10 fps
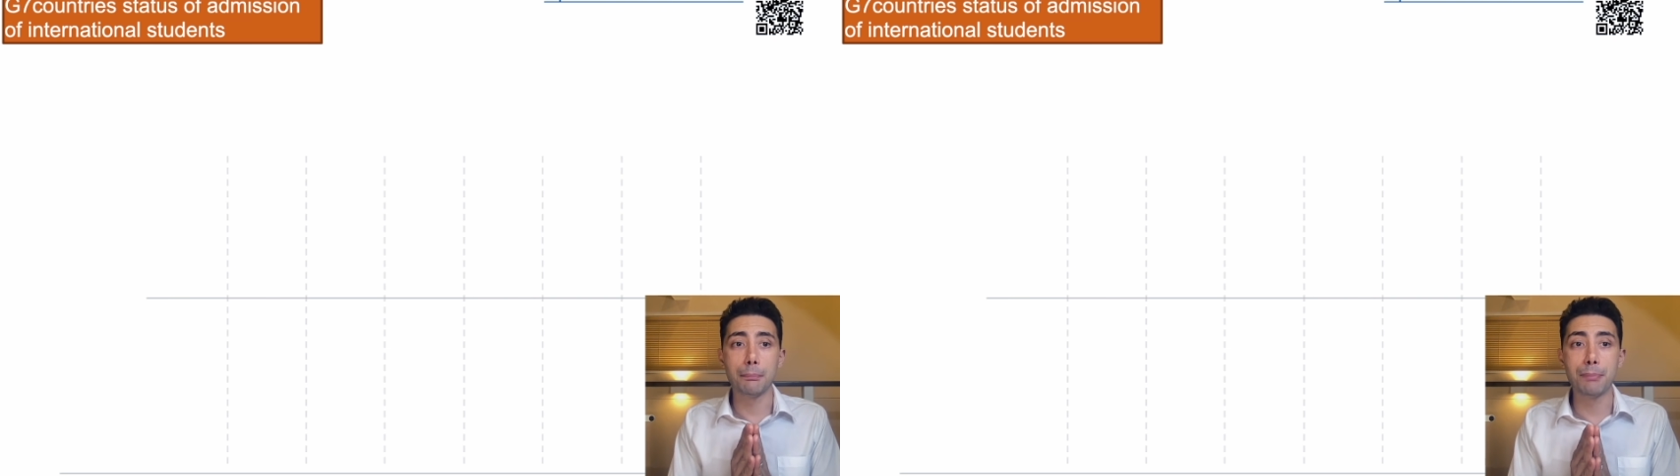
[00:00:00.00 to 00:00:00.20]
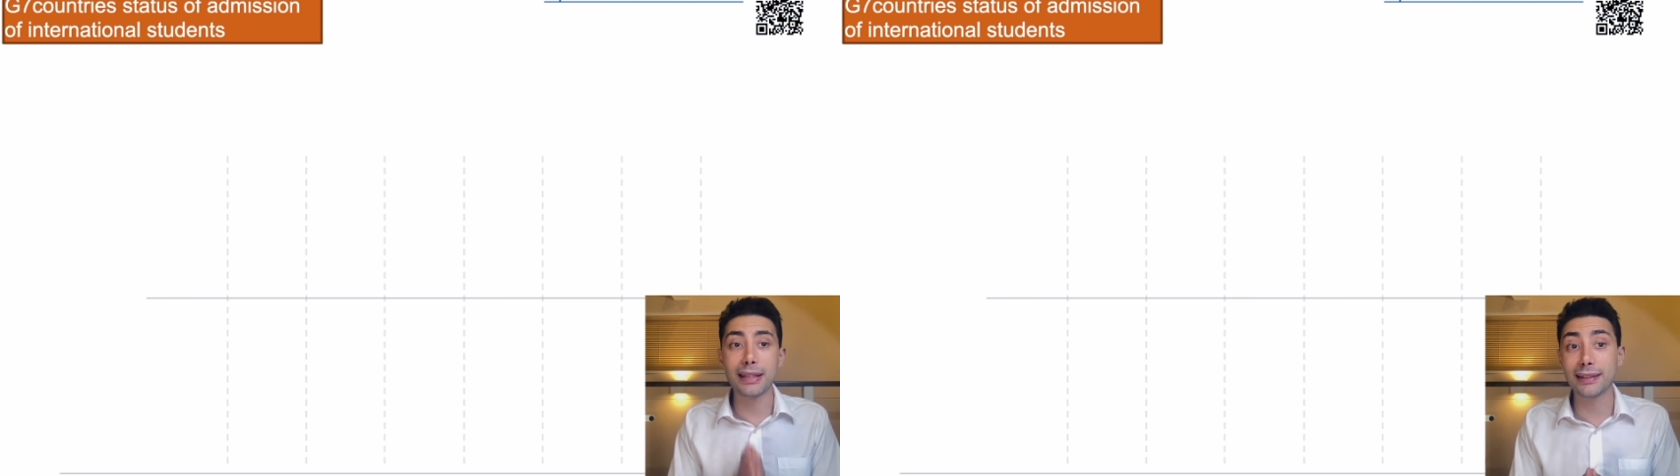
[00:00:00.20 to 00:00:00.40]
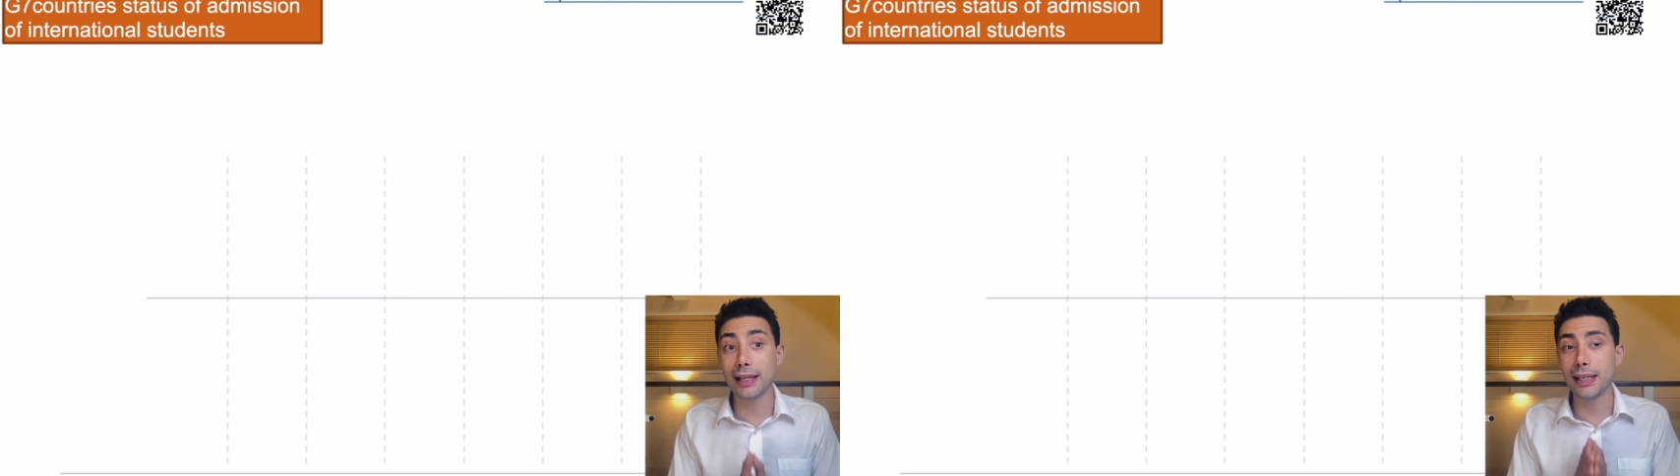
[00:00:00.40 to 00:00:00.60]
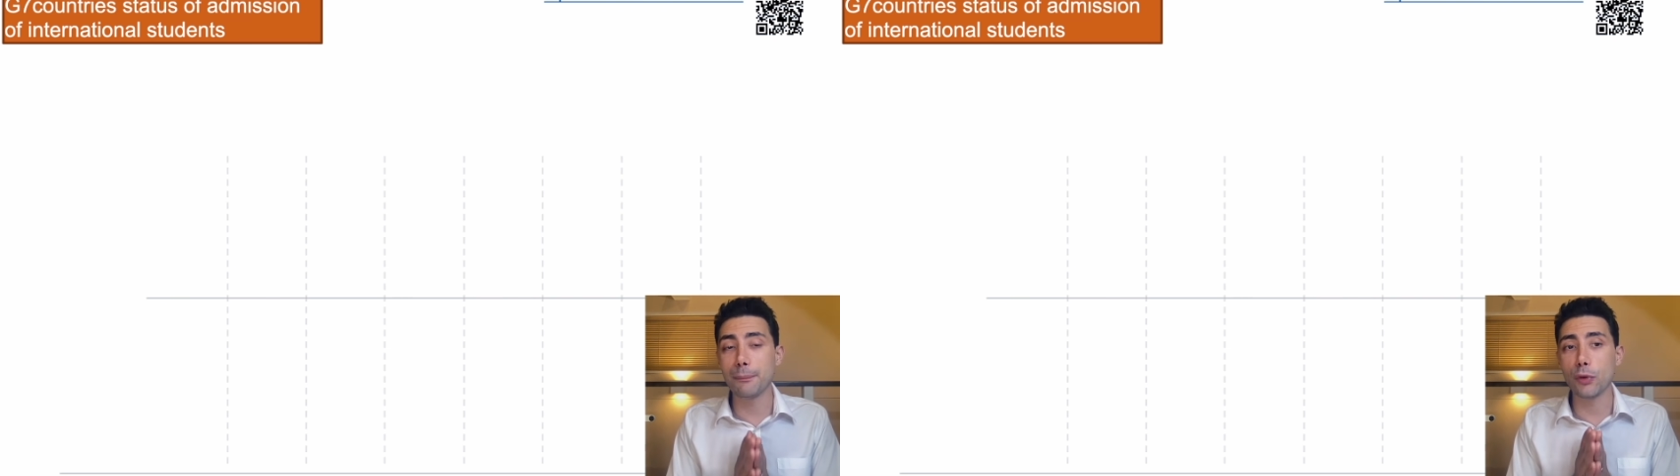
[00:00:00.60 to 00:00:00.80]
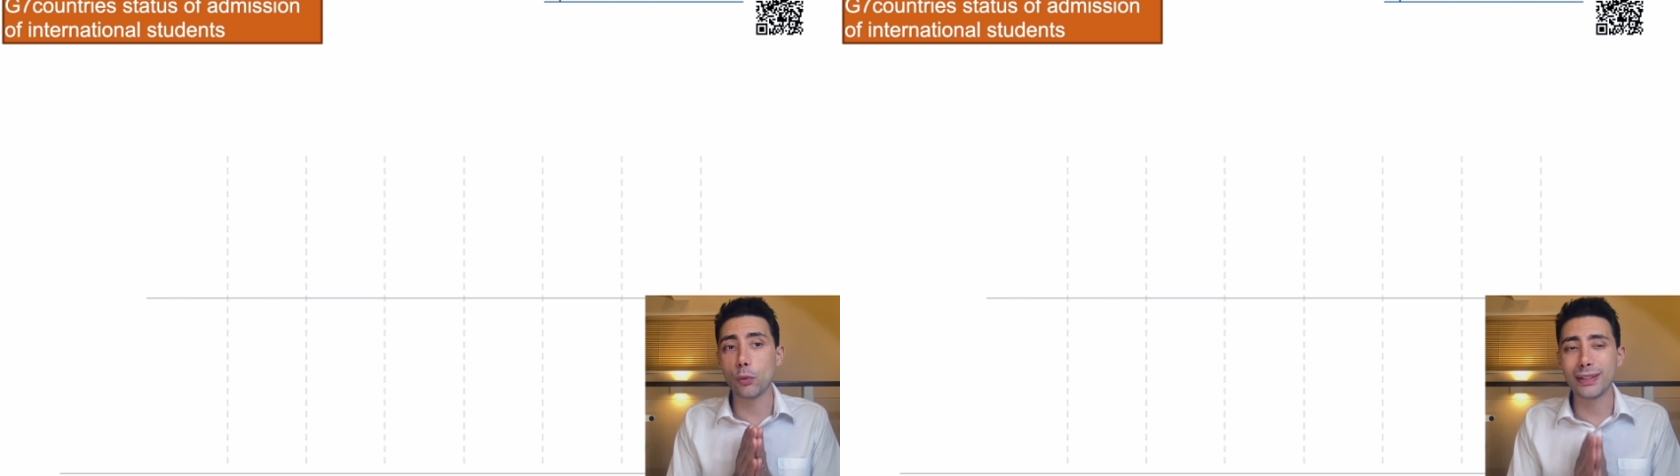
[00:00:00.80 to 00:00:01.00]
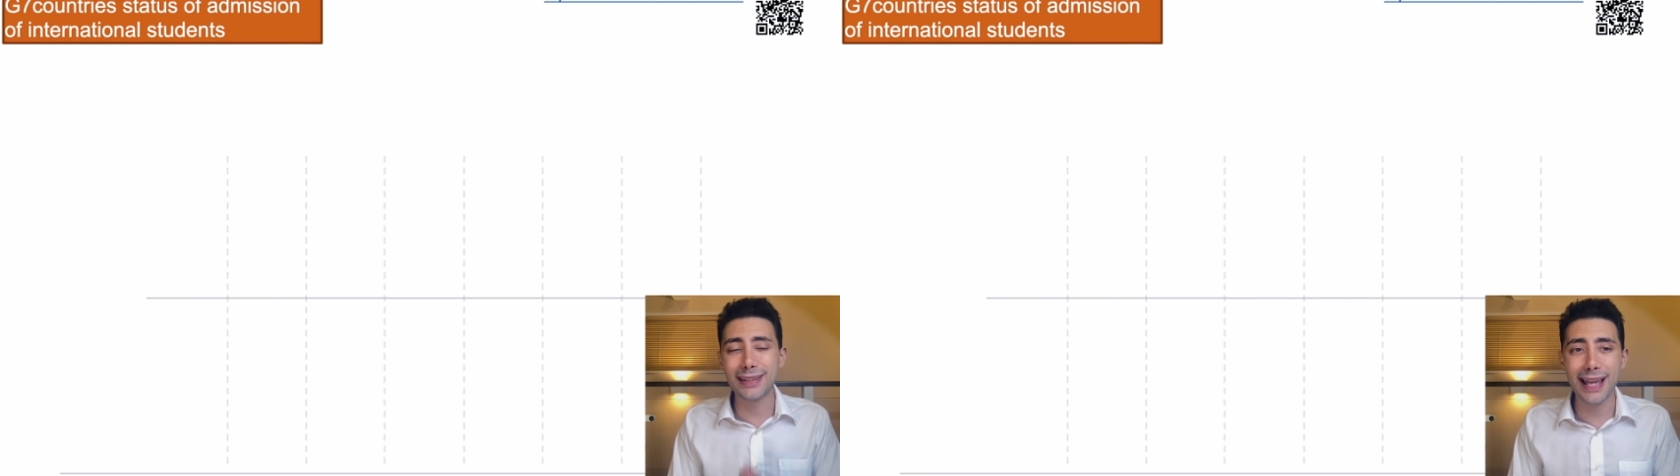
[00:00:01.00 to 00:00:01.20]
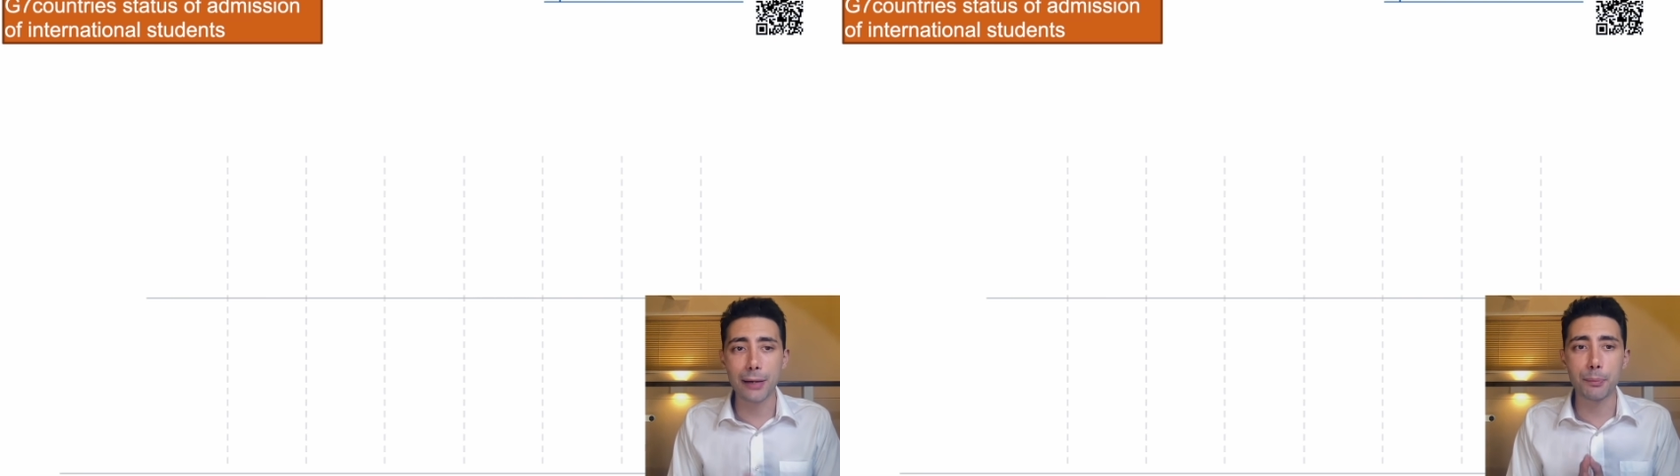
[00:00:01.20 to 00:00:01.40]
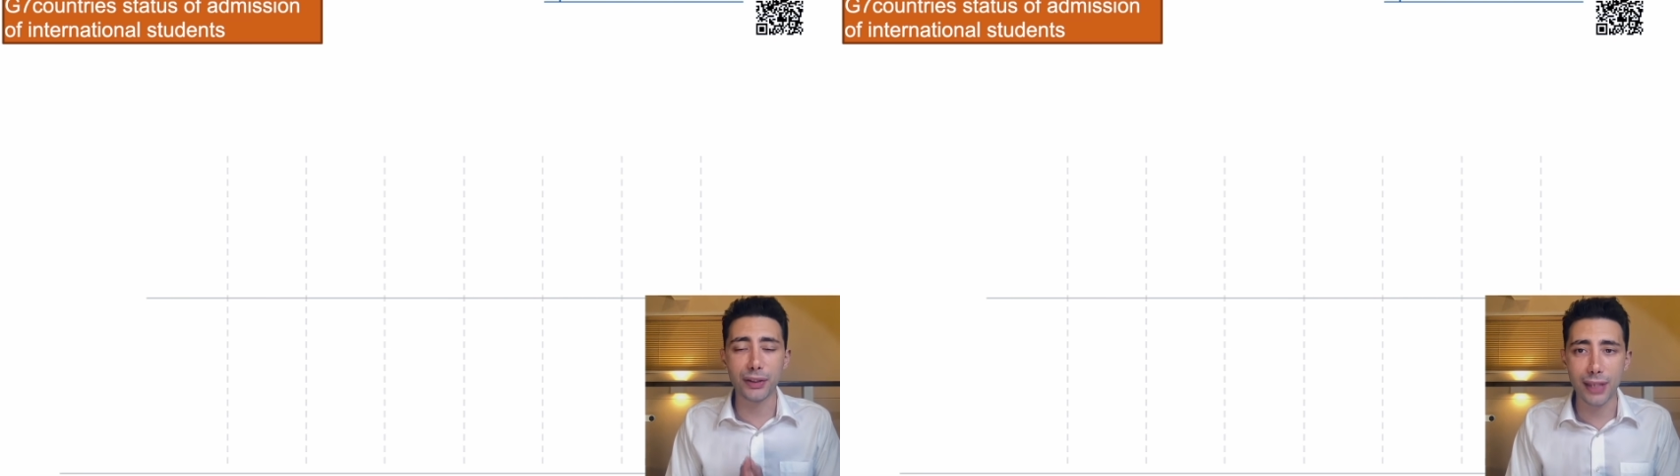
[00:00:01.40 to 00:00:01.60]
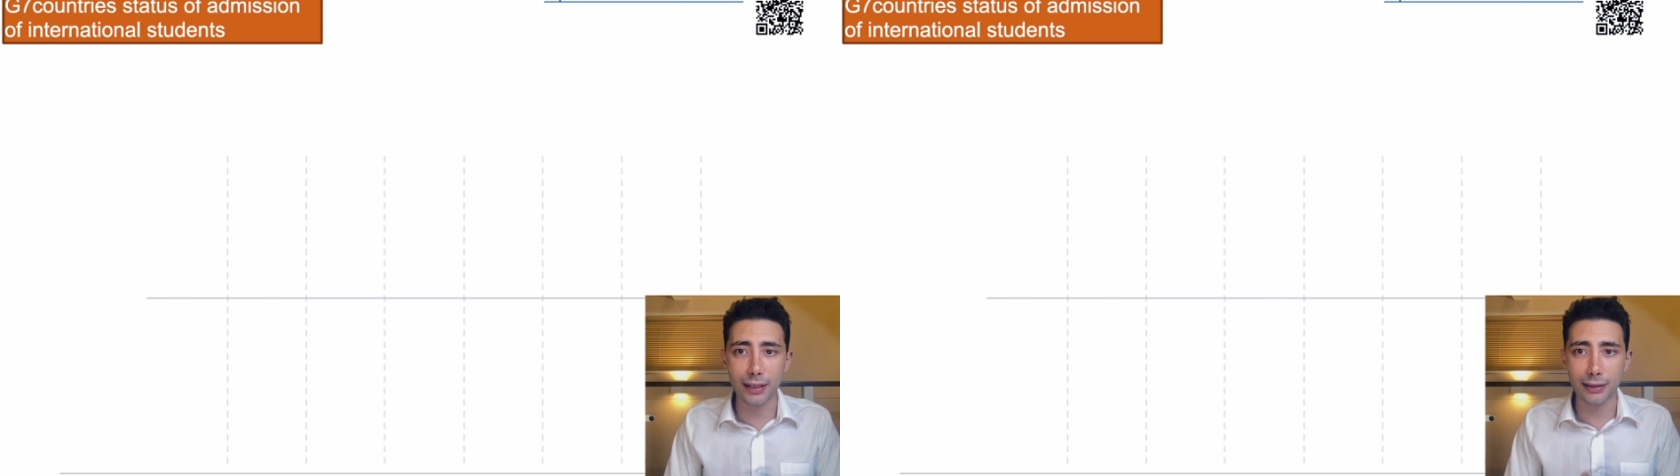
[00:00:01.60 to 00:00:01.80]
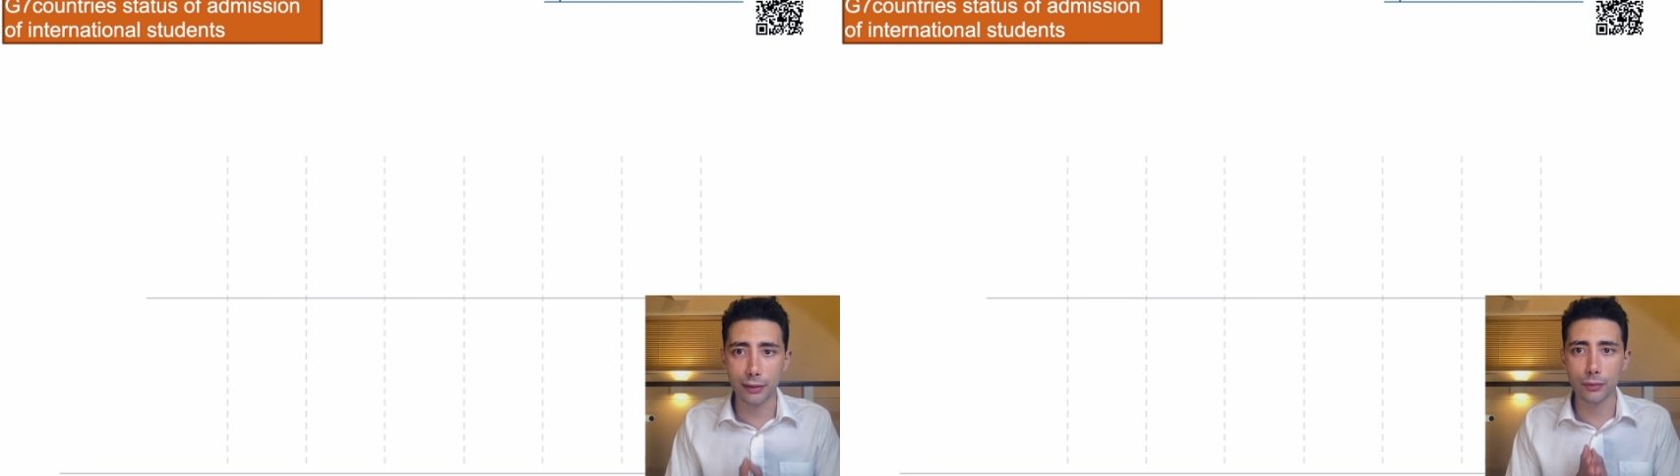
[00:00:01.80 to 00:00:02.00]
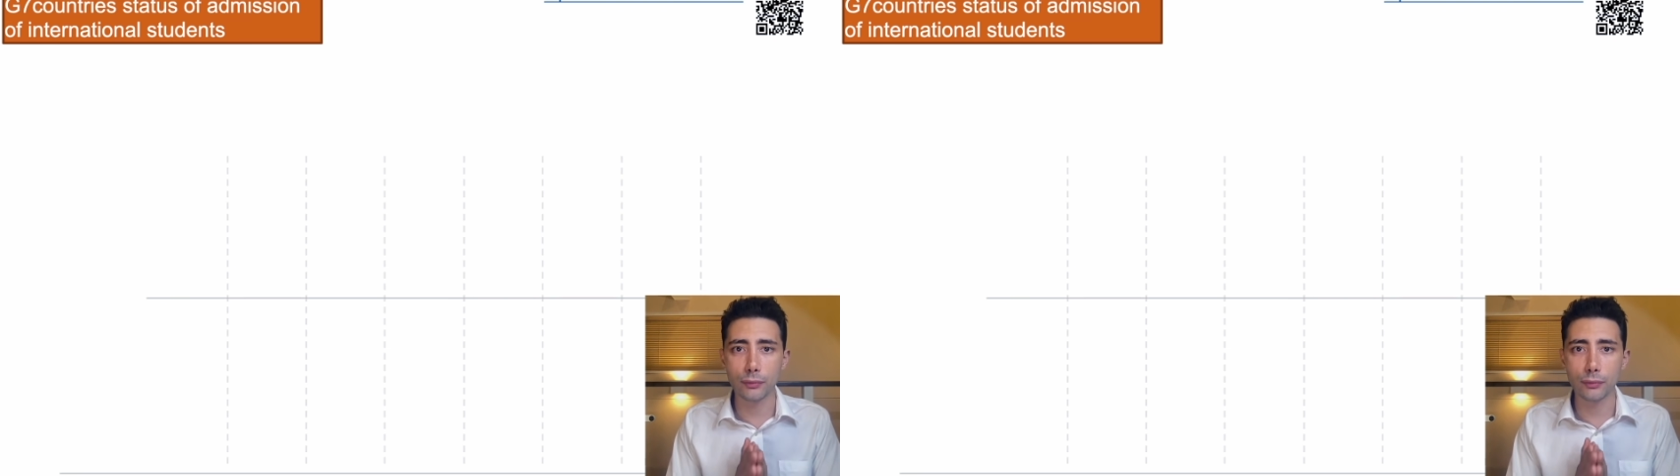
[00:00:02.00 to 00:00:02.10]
basically, we started presenting